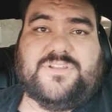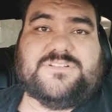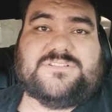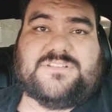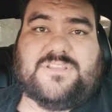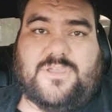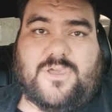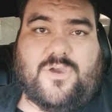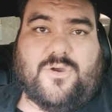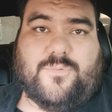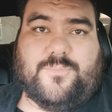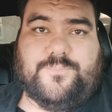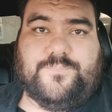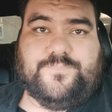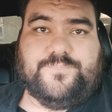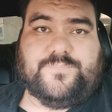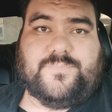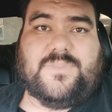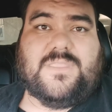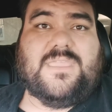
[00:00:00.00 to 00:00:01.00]
good to go.
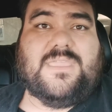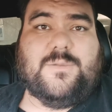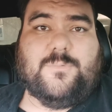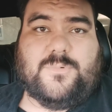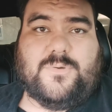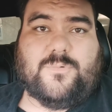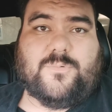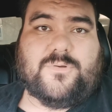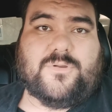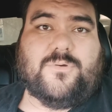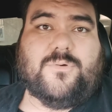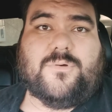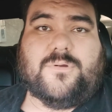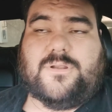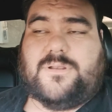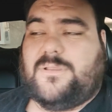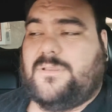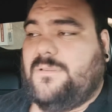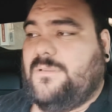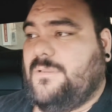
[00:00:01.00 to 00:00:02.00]
It will
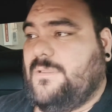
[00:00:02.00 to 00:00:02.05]
record.